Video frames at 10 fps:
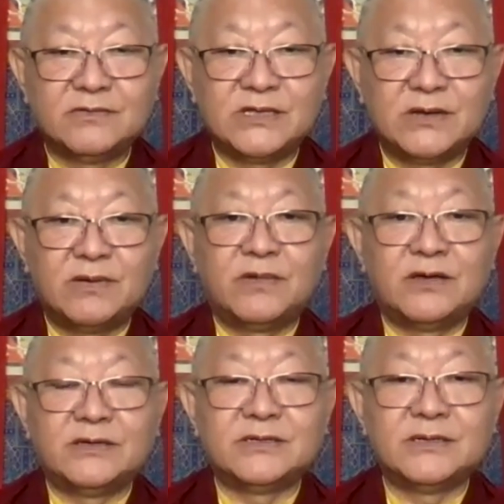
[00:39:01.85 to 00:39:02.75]
with our
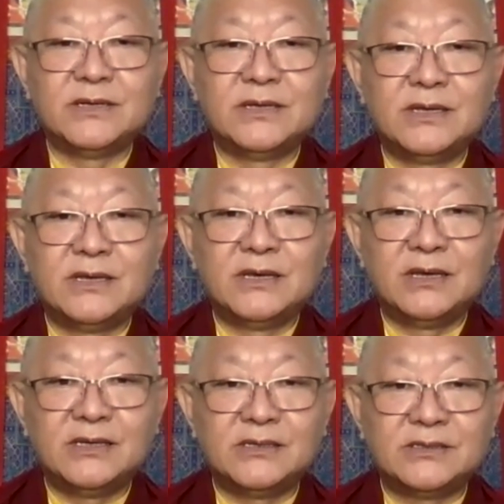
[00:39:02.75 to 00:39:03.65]
mind
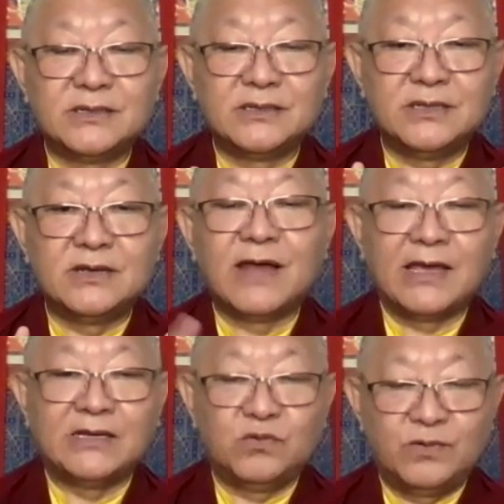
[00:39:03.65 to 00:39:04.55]
is the
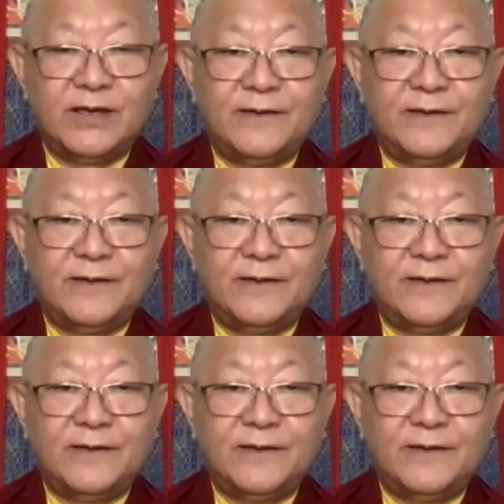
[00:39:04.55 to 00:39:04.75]
right